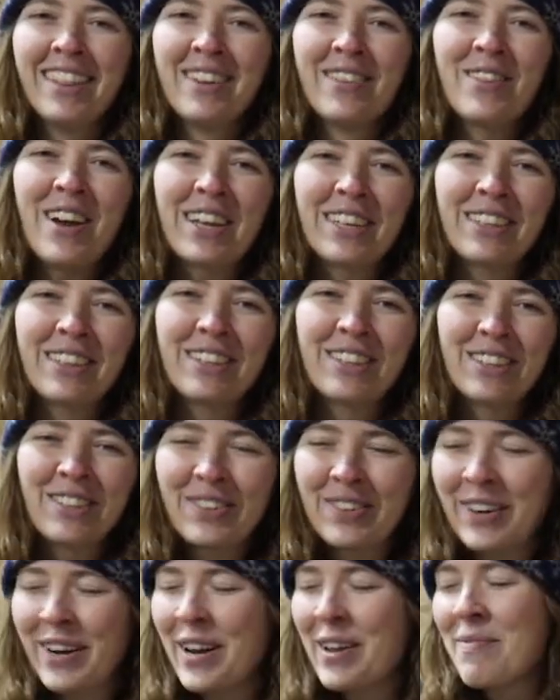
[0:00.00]
the regular
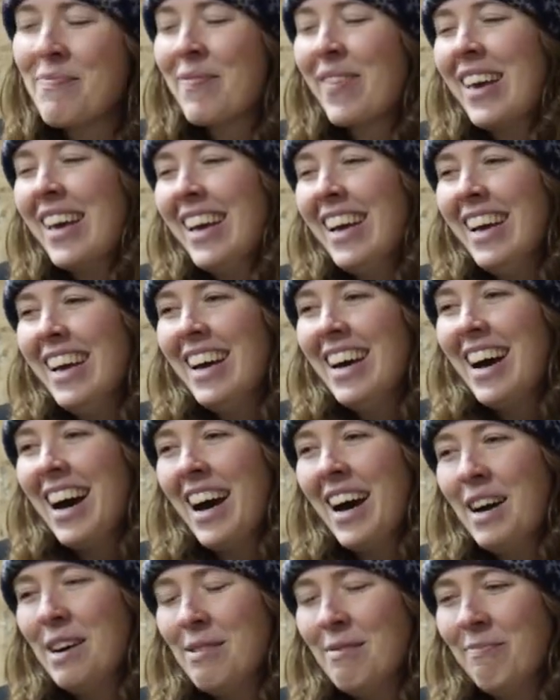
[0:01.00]
story.
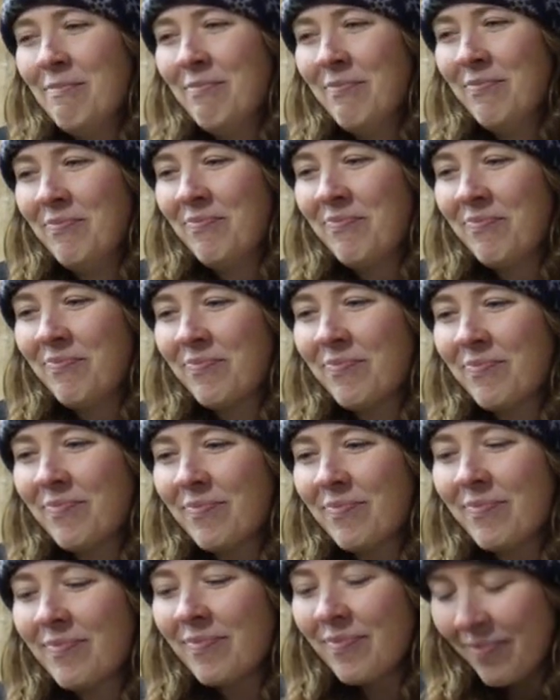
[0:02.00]
Um,
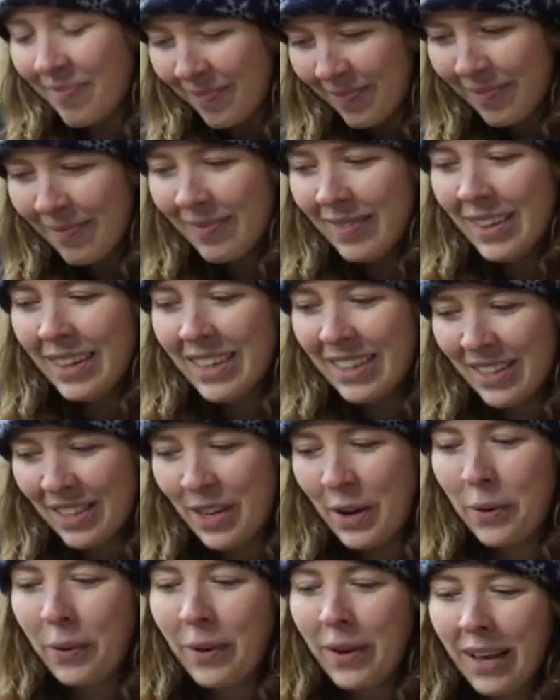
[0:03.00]

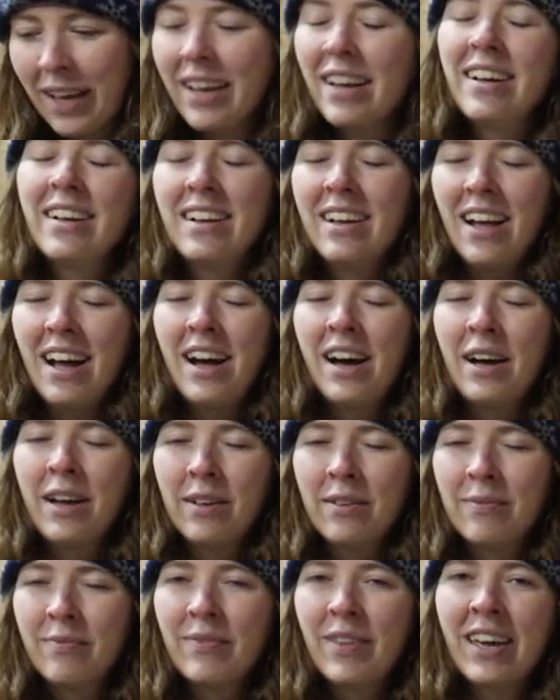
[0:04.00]
so uh,
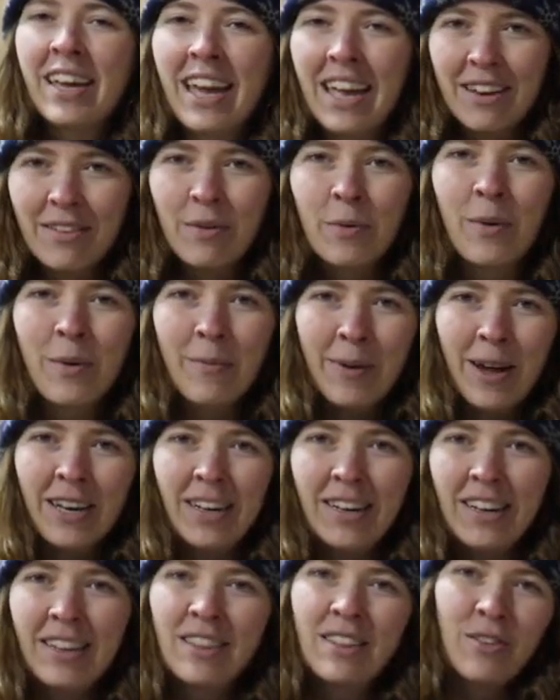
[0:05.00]
again, we met
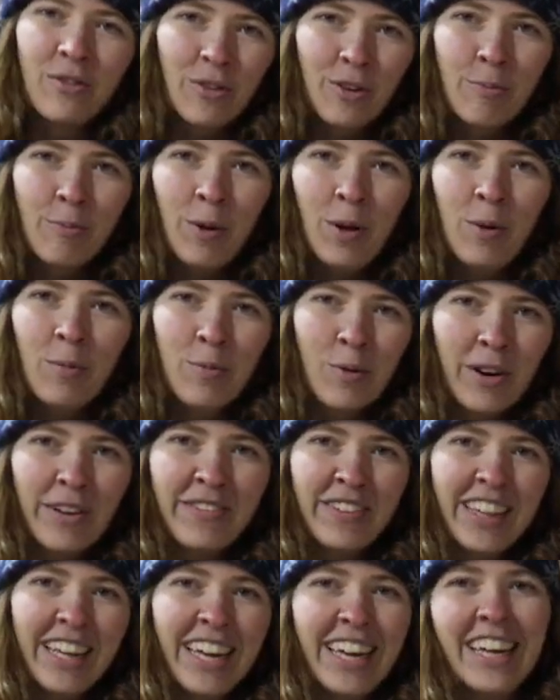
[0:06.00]
at the North Pole
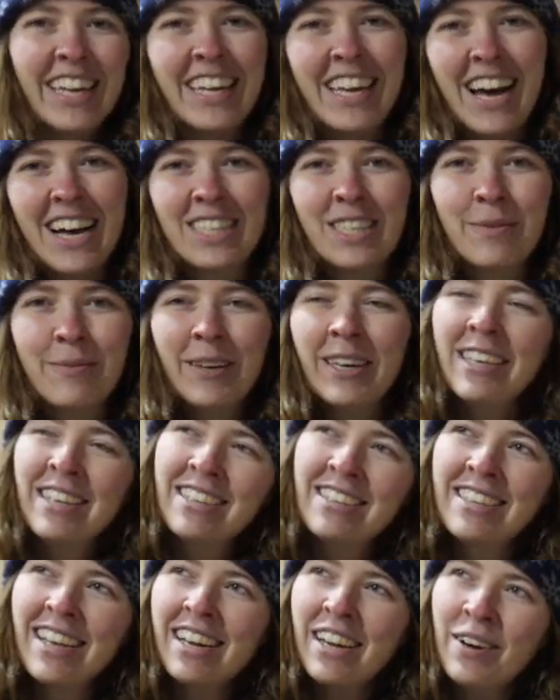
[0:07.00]
briefly and he asked me,
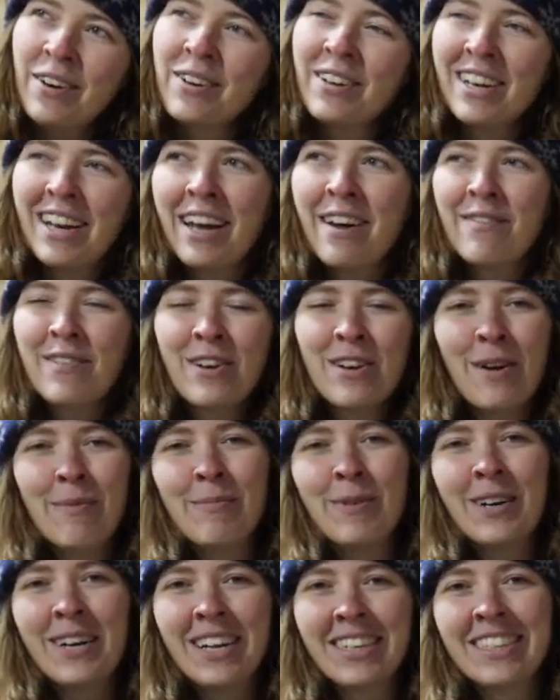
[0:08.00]
he's like, oh, can I have your
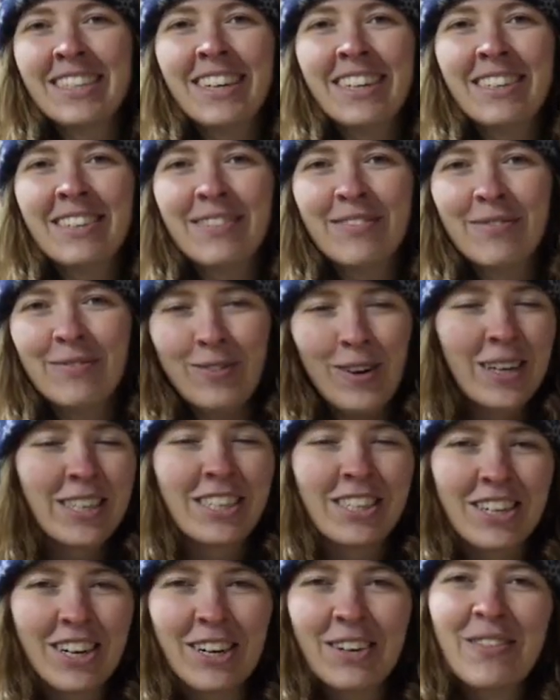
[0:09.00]
number? And I said, why,
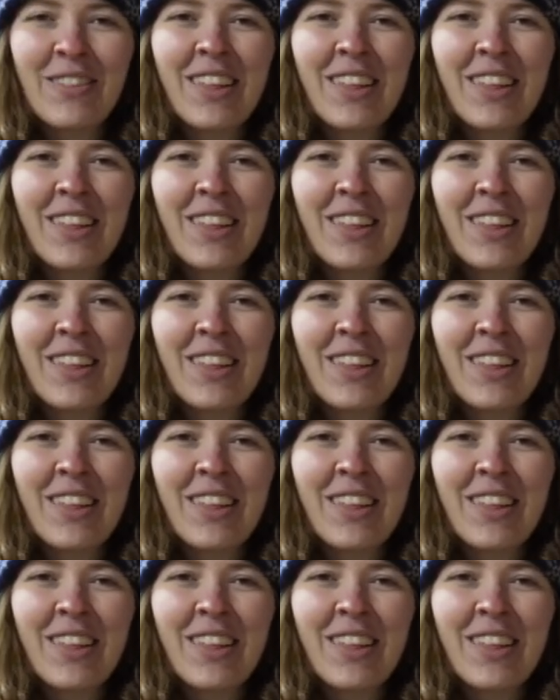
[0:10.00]
sure,